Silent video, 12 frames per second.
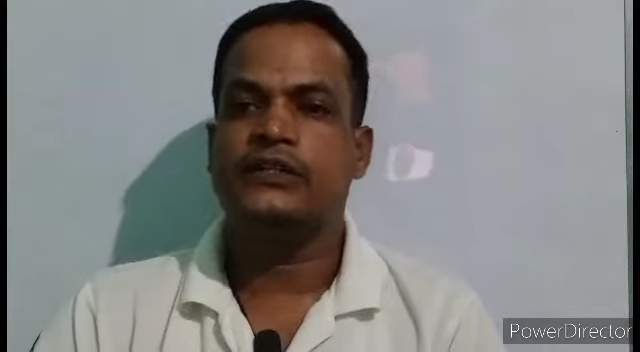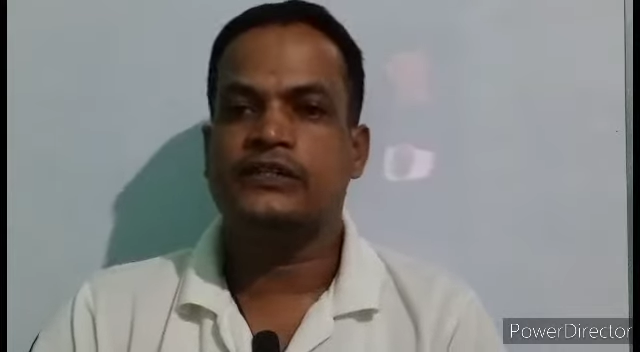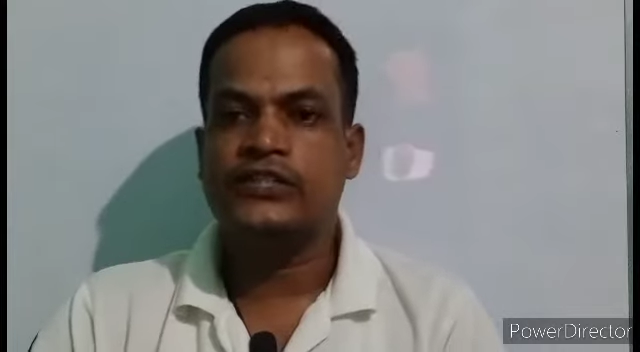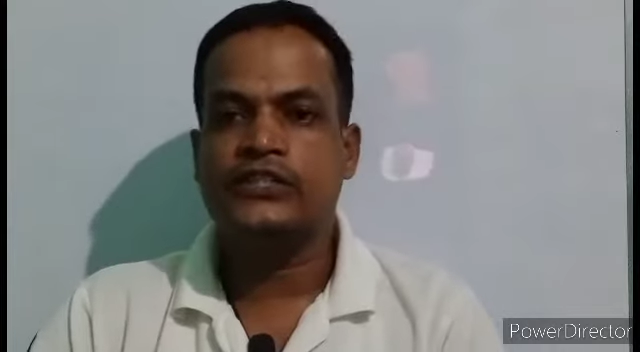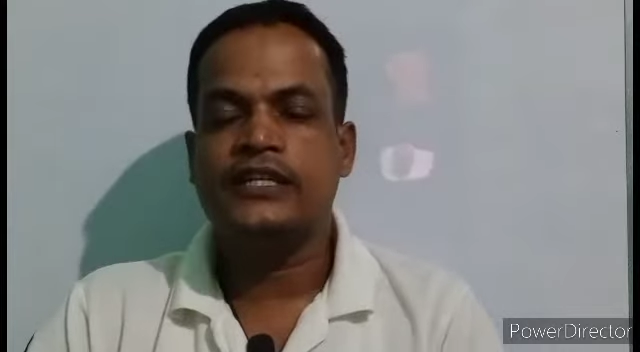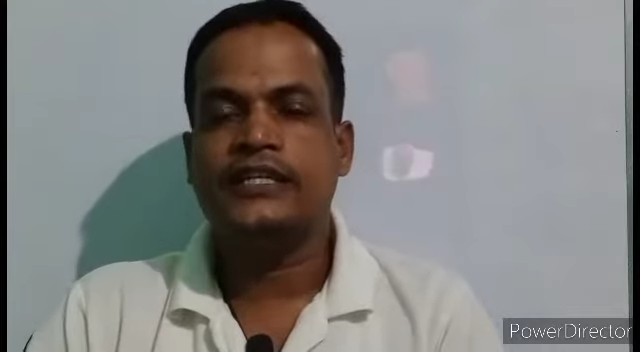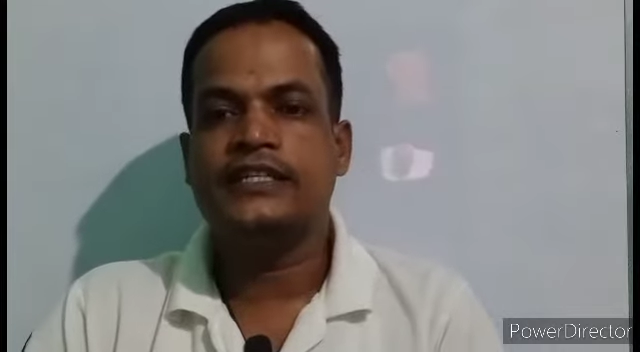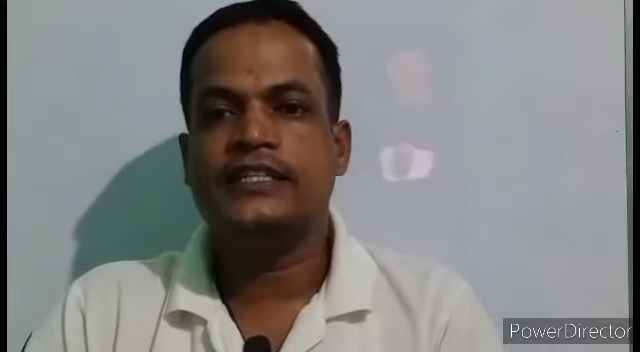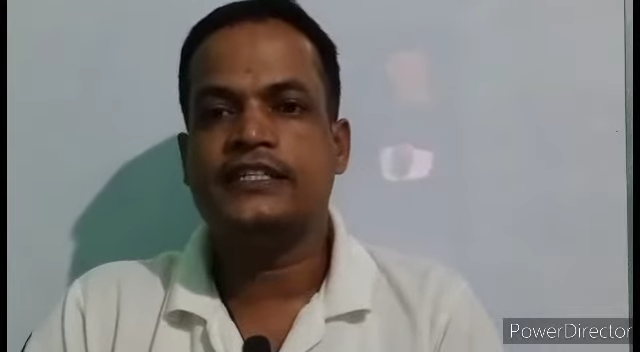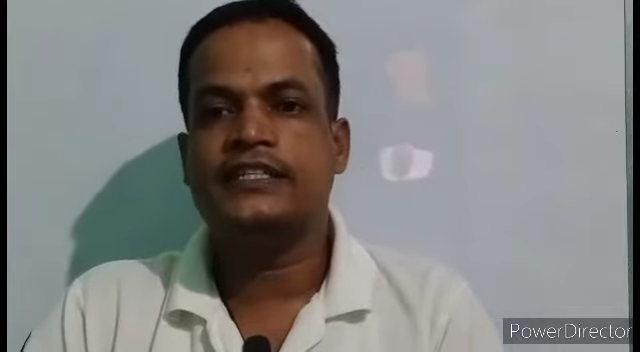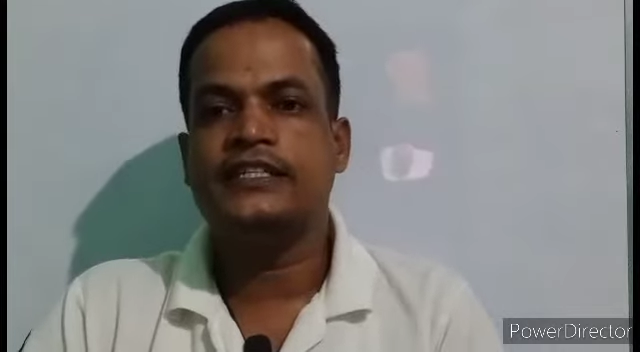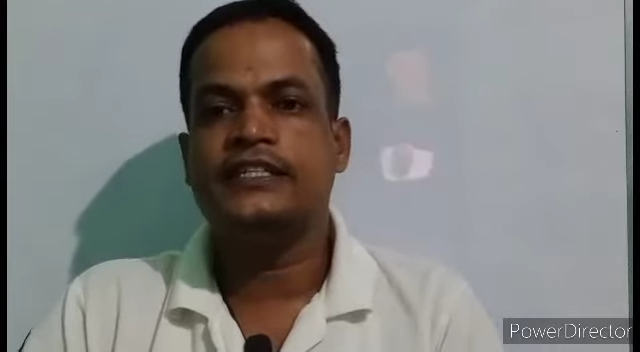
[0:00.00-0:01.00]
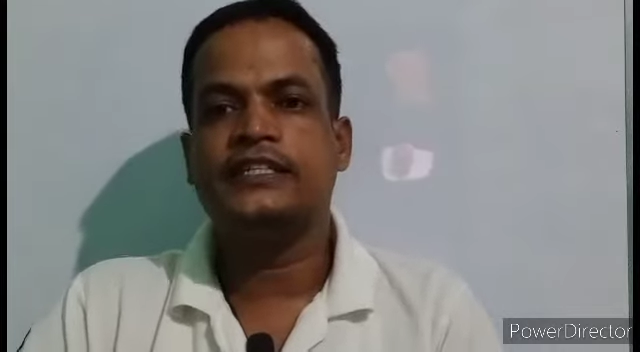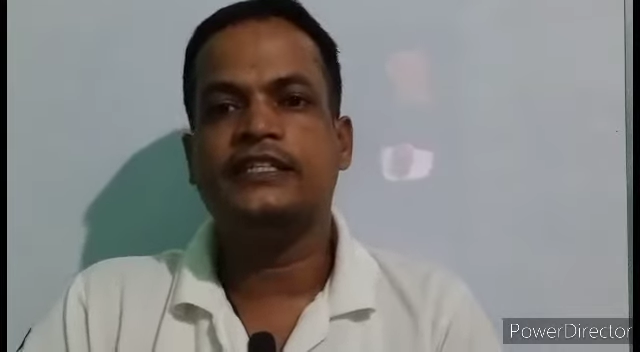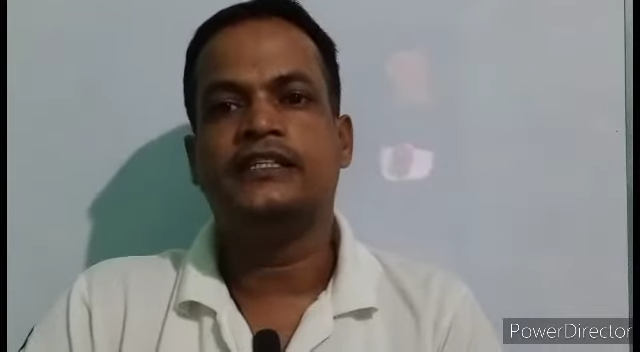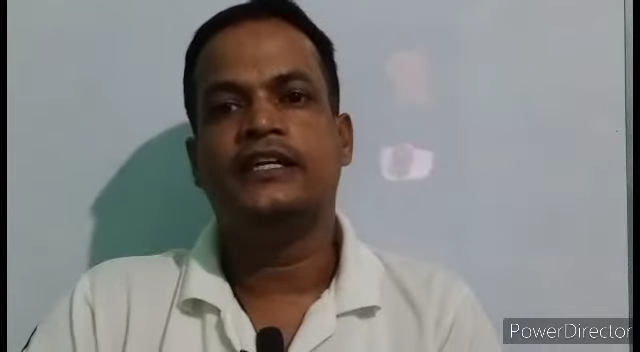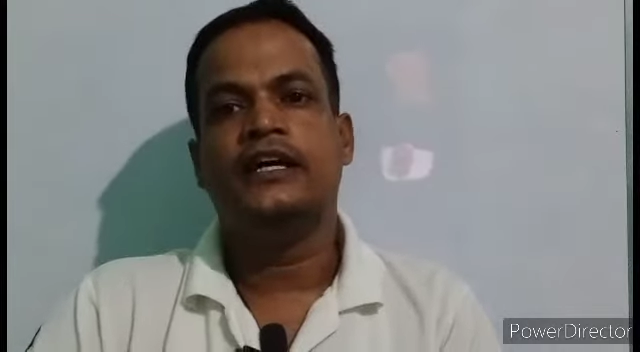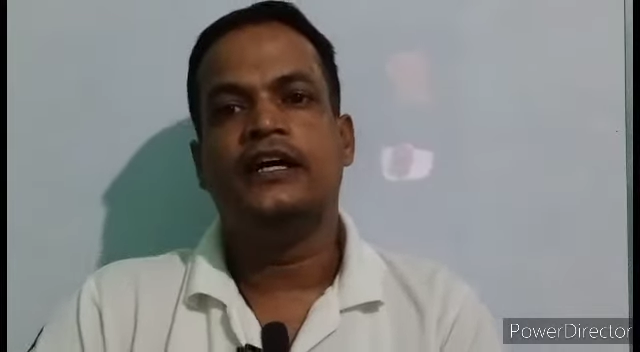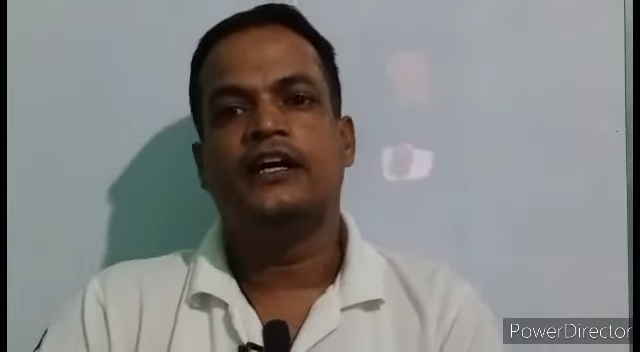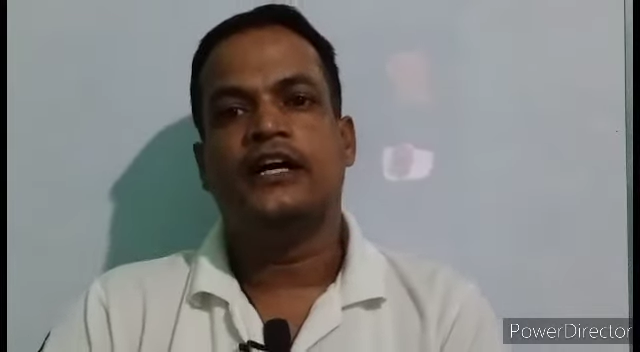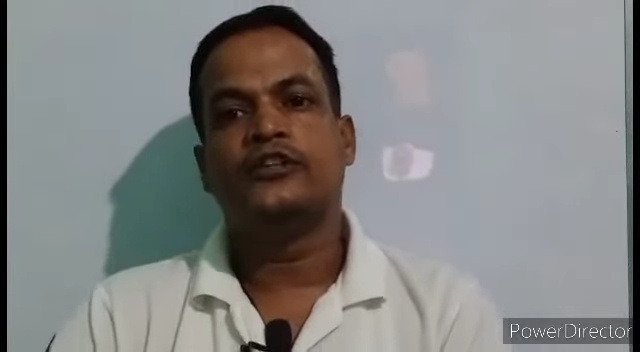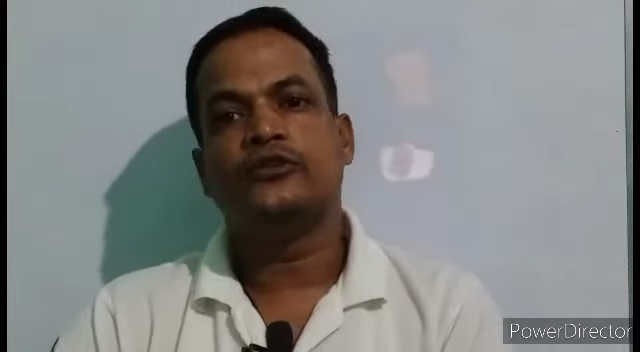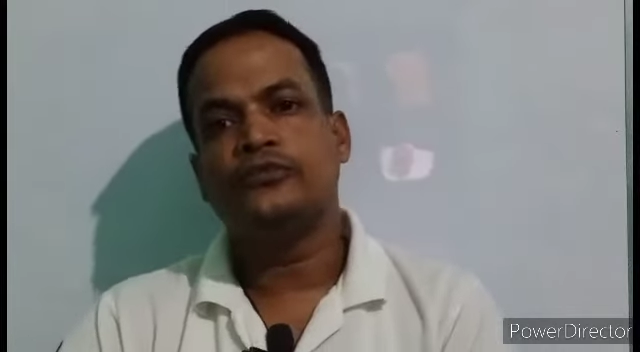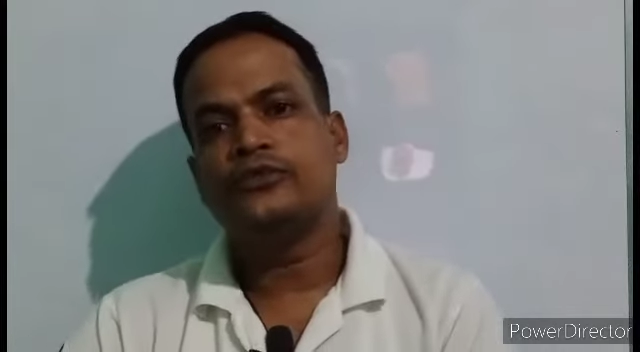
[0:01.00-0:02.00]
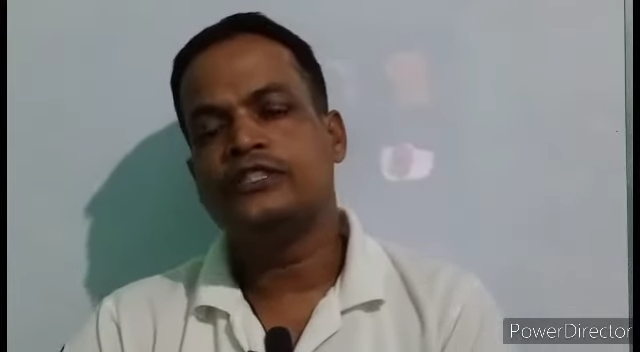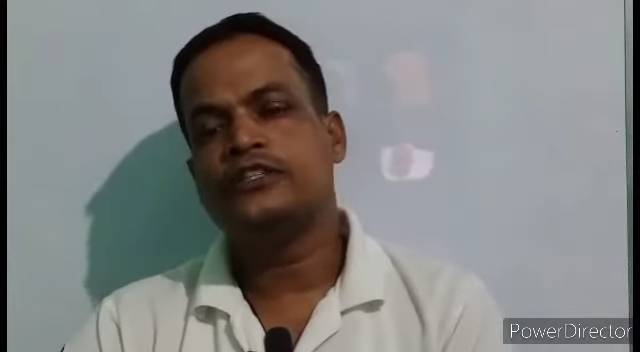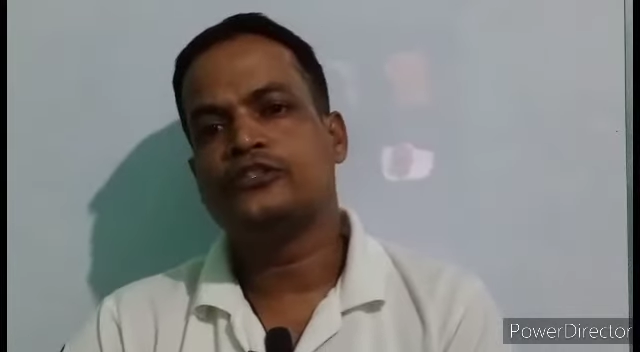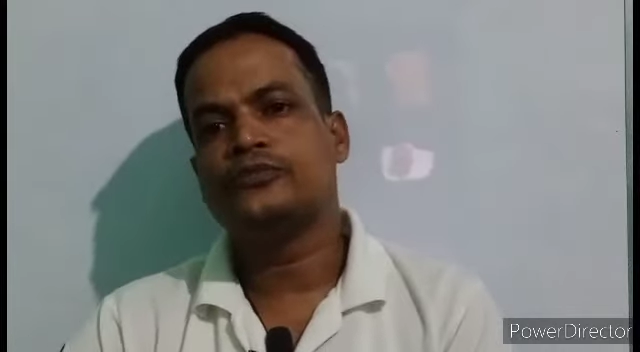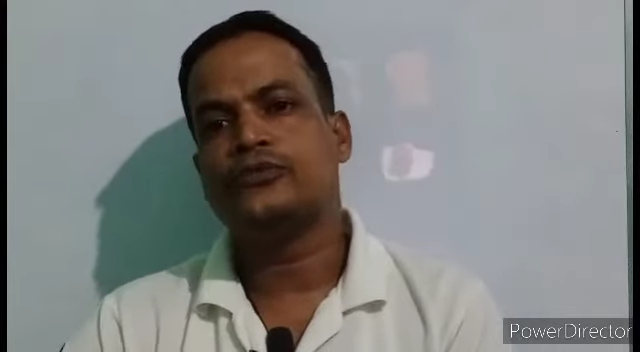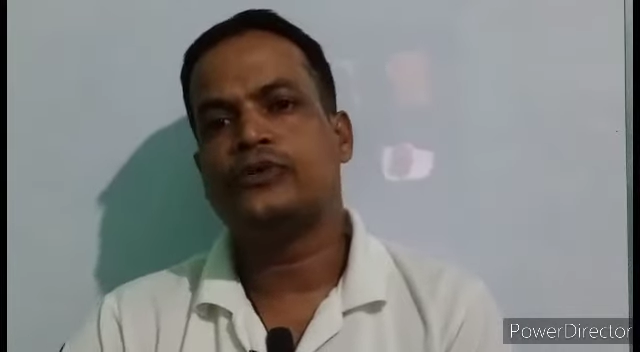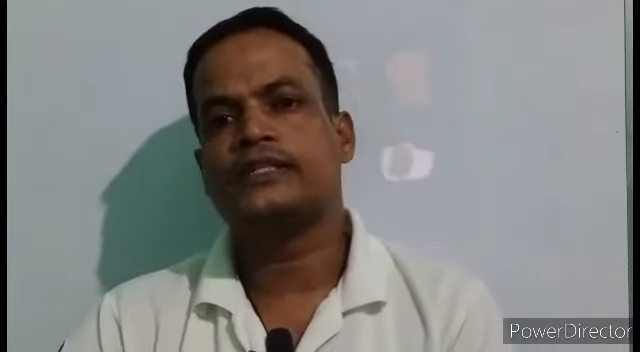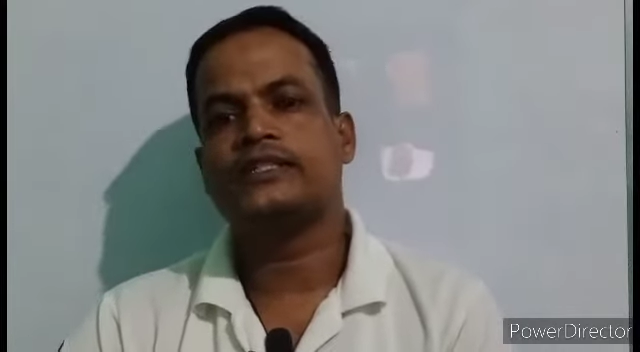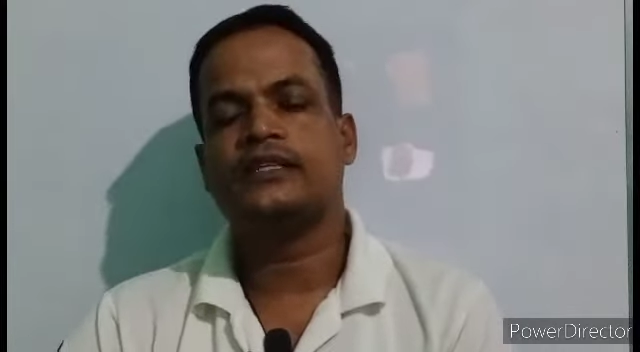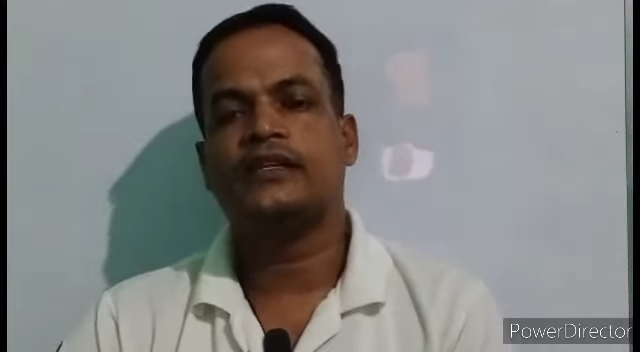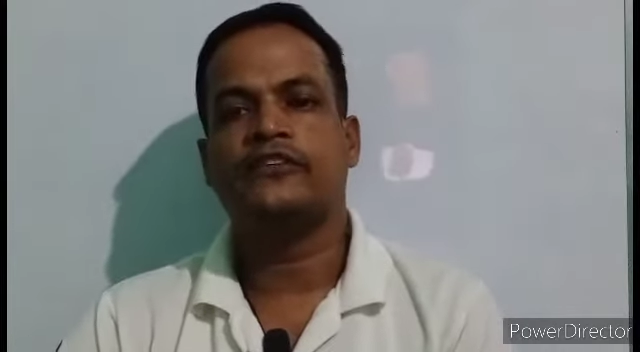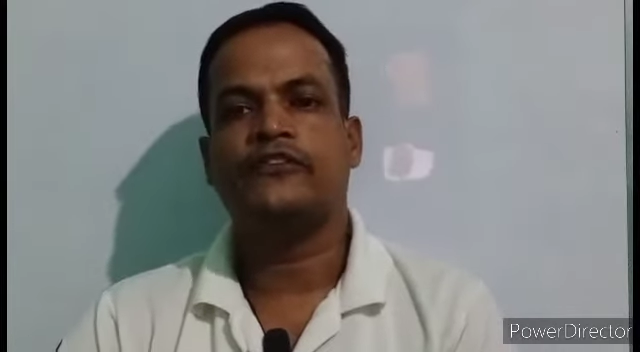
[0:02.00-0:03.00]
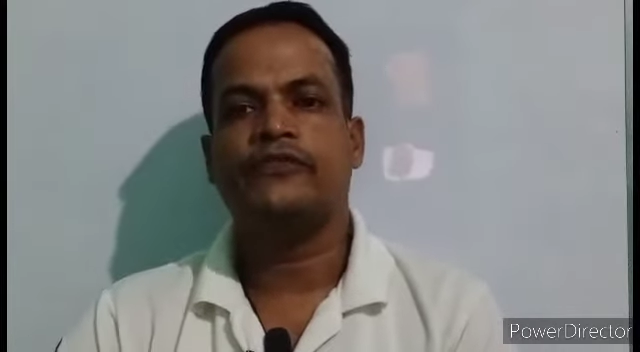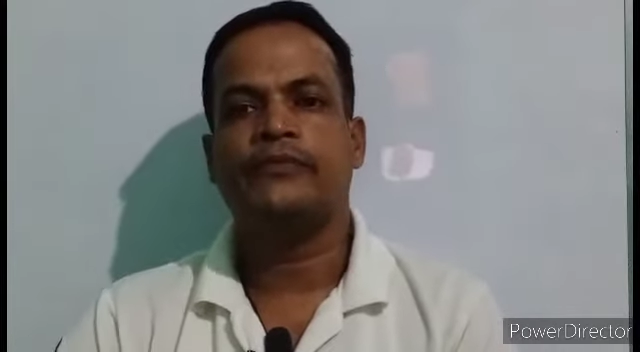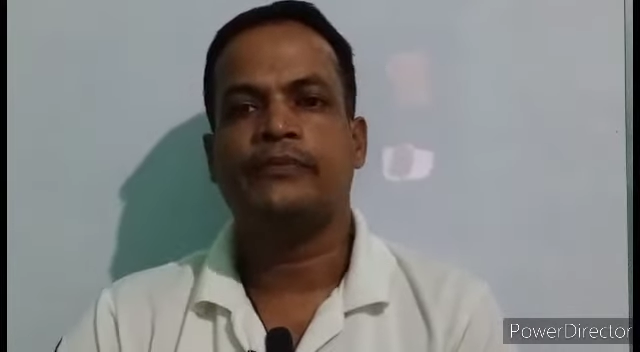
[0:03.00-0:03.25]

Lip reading: just like history, anthropology also focuses on the